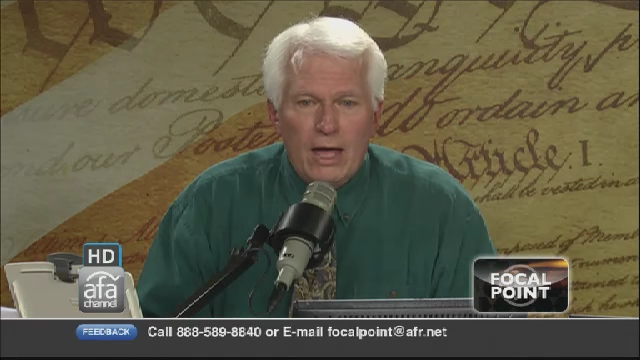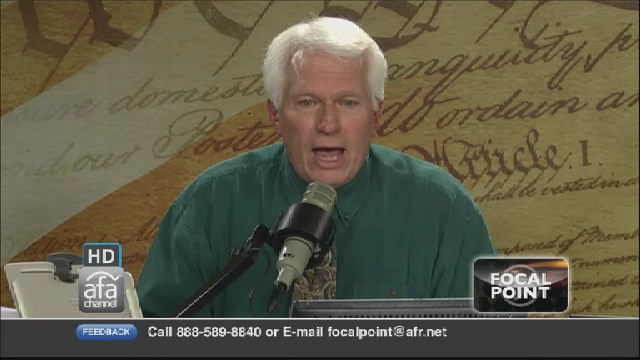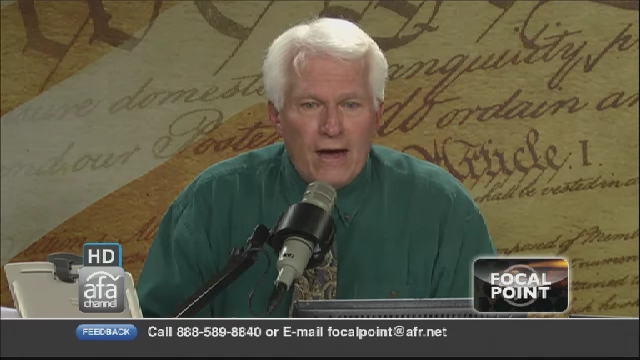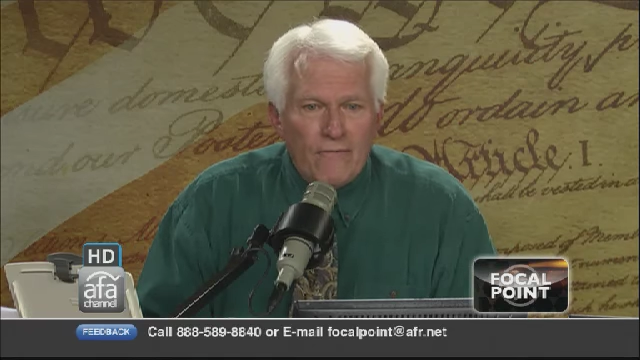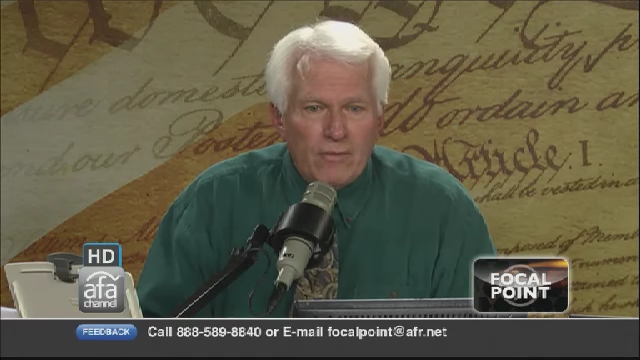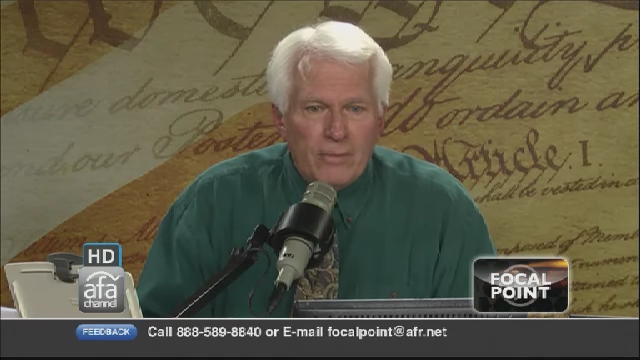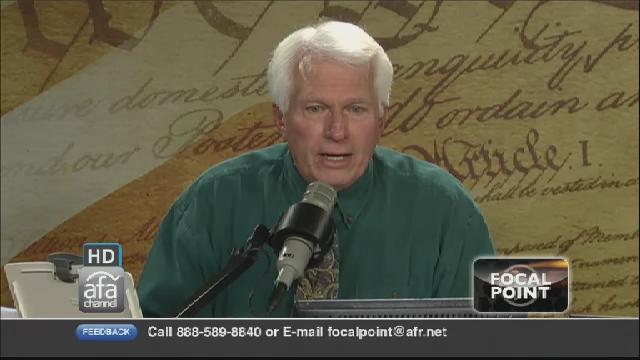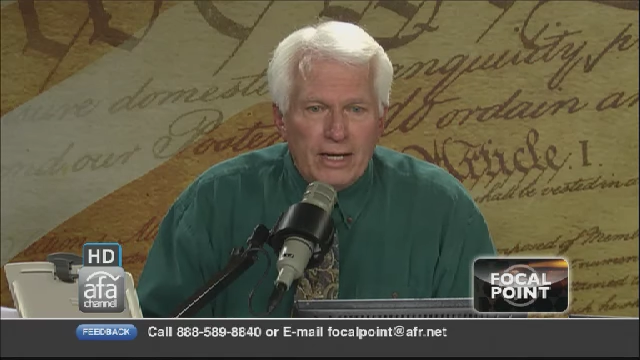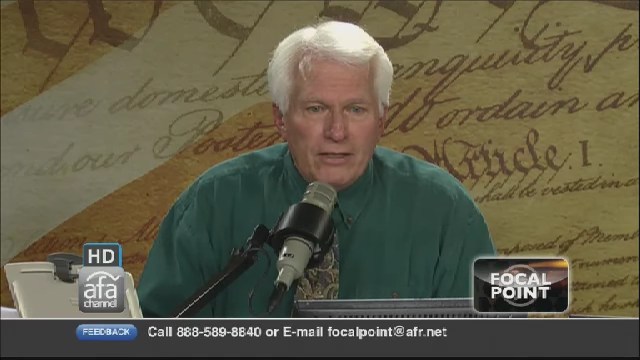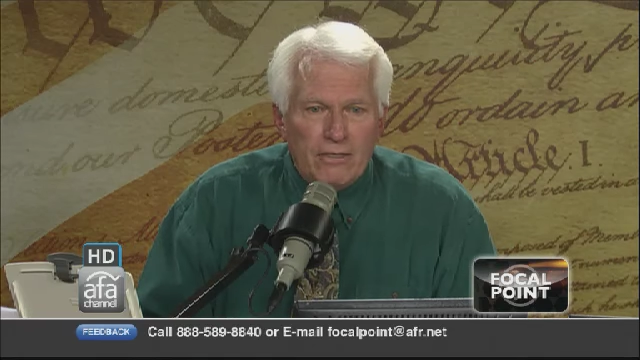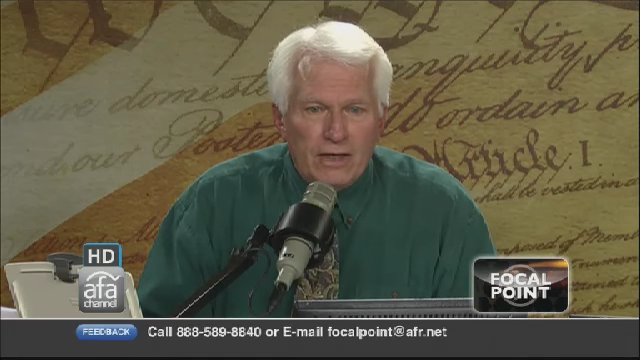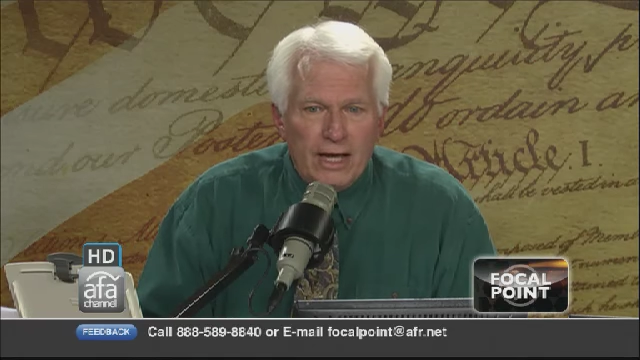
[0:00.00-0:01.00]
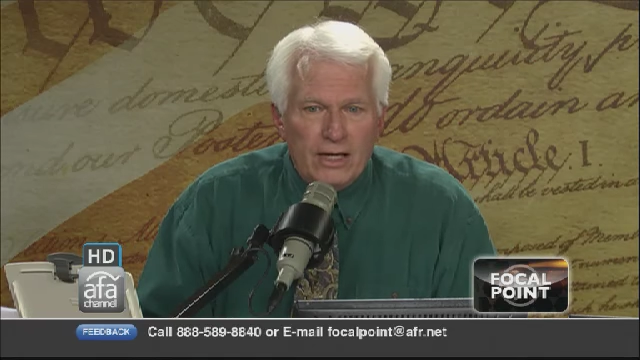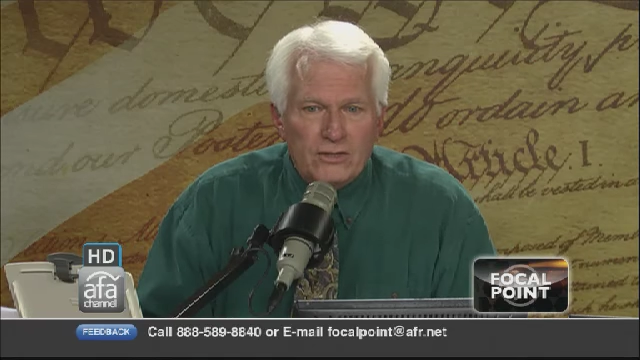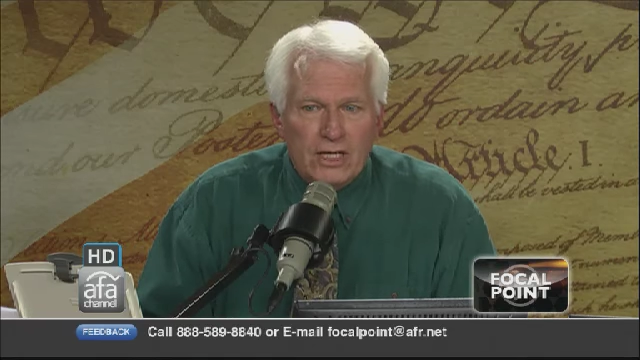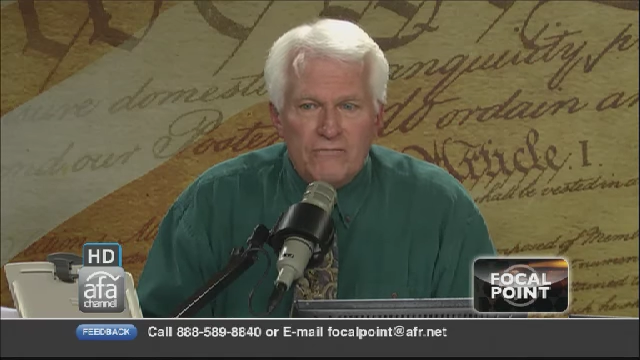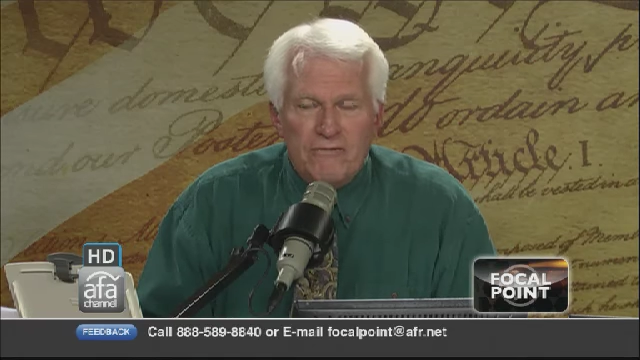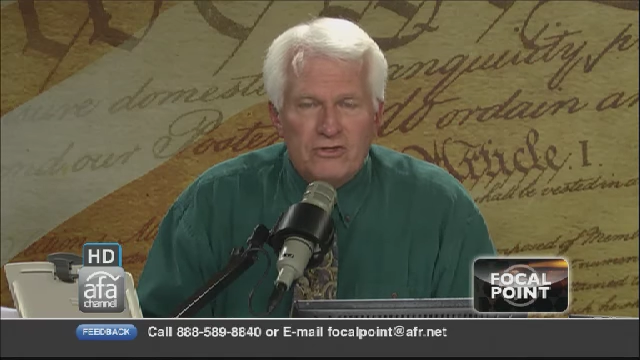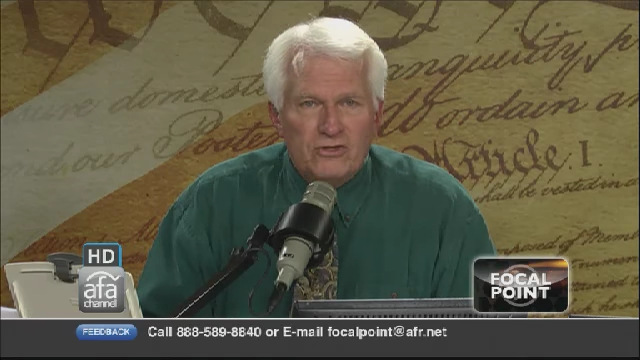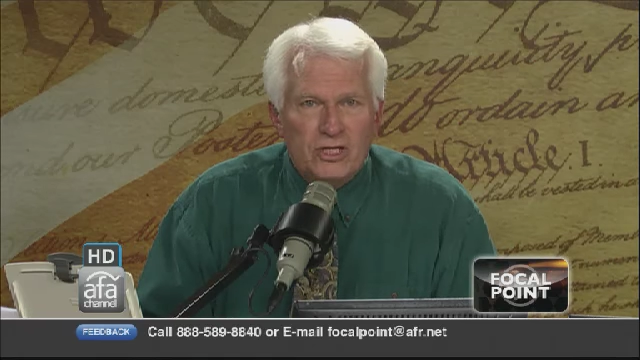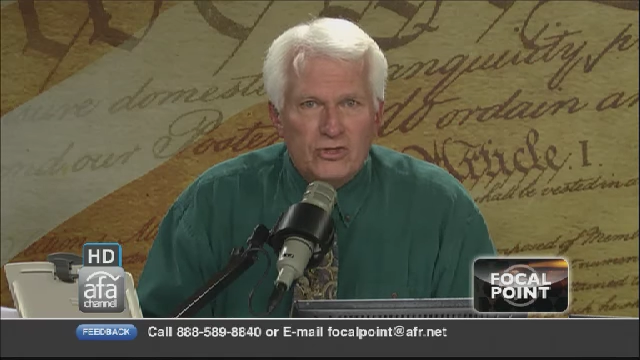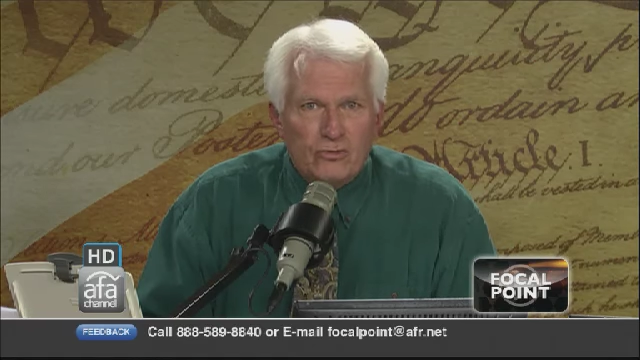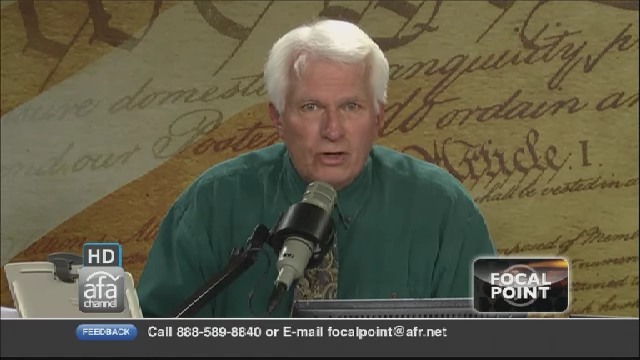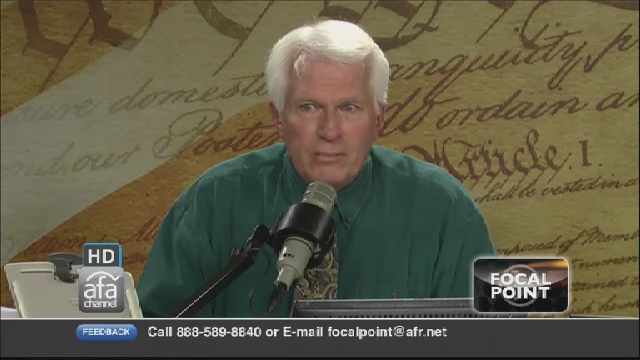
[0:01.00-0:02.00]
everybody thinks if it's
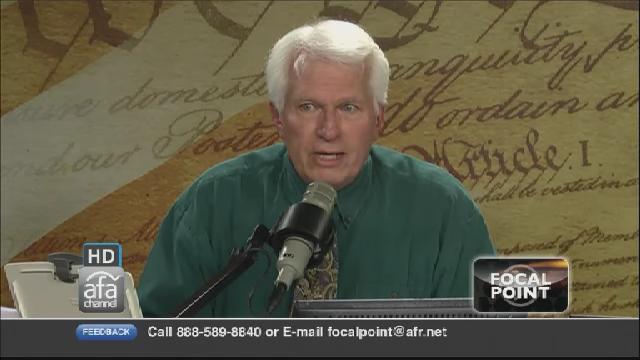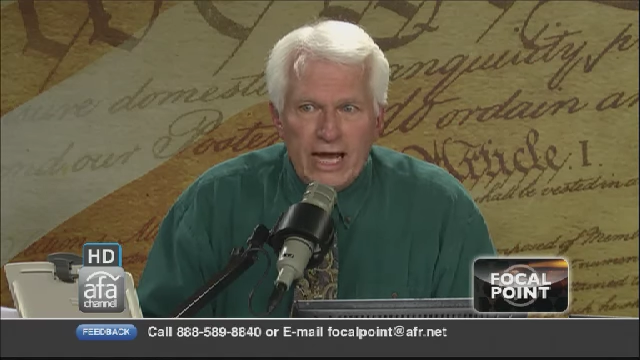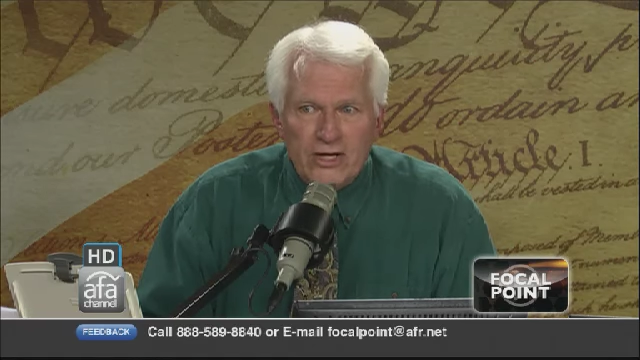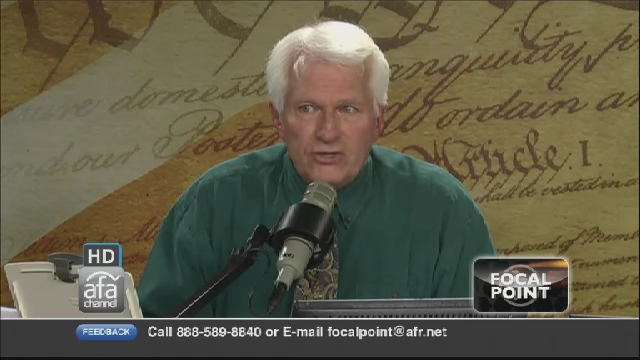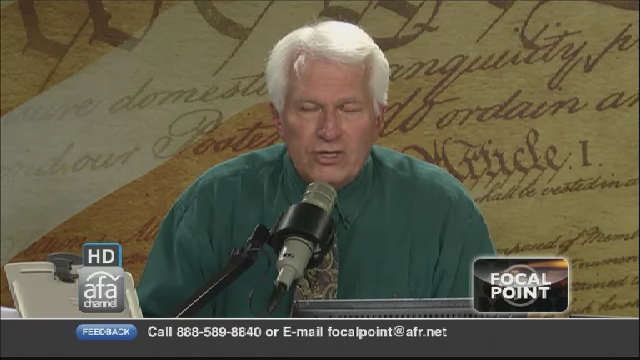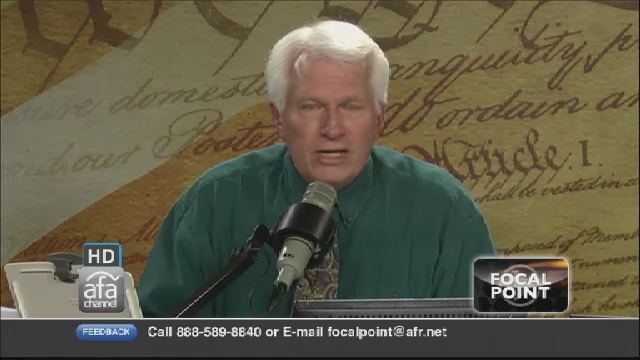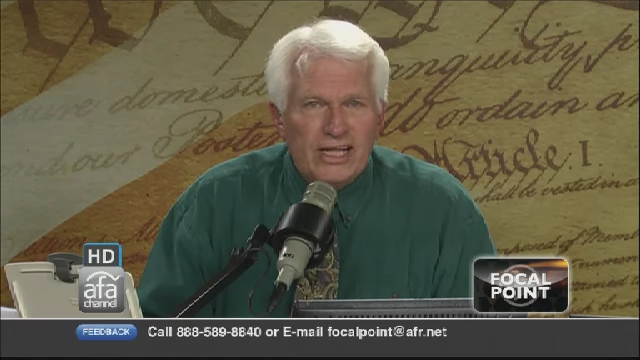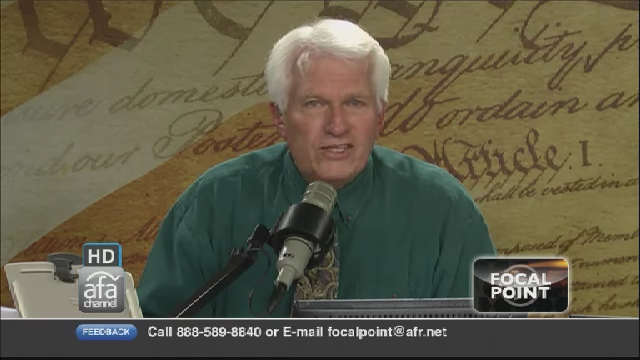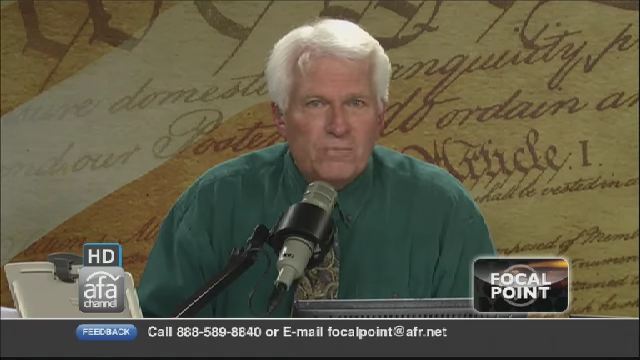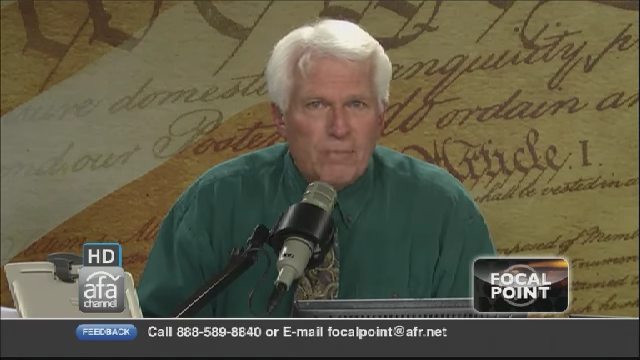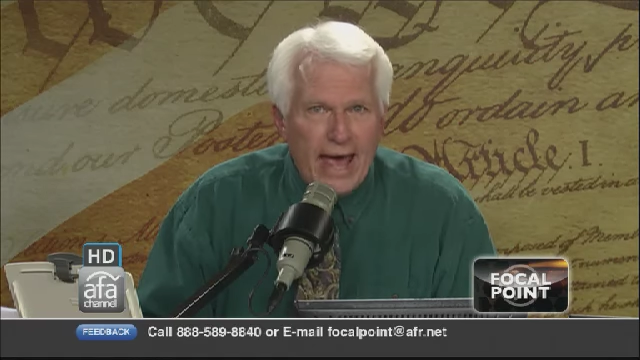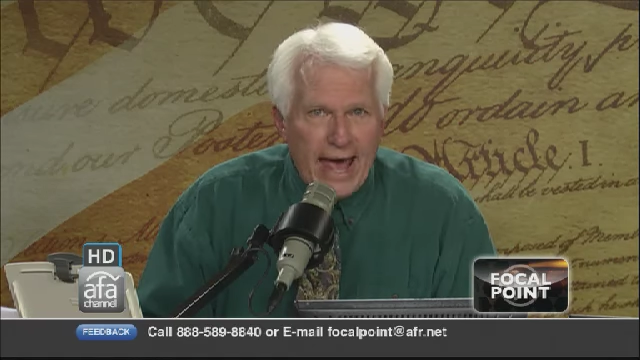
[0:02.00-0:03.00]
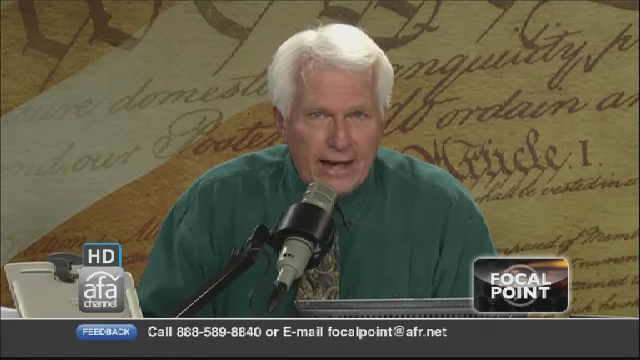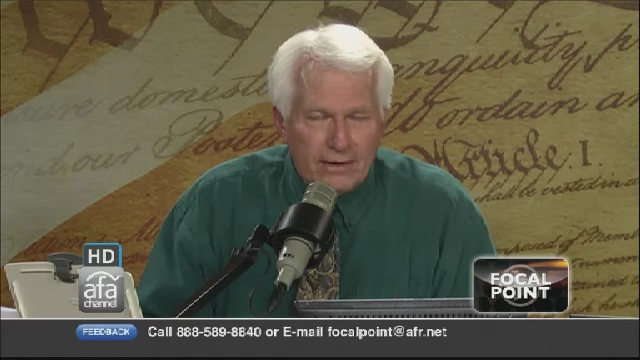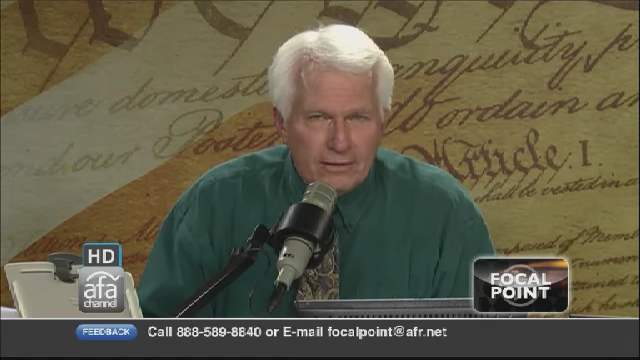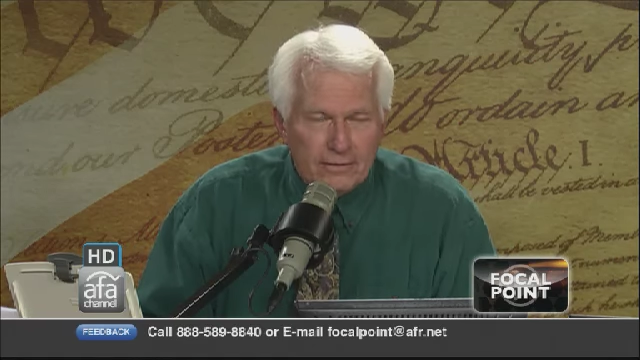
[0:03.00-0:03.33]
discrimination, it's bad.